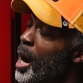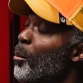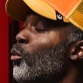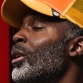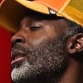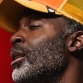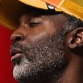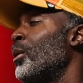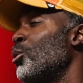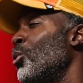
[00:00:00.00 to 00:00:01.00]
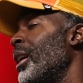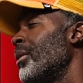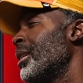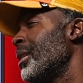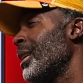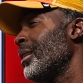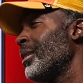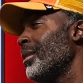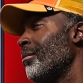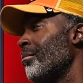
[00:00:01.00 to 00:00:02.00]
I'm originally from New Haven, Connecticut.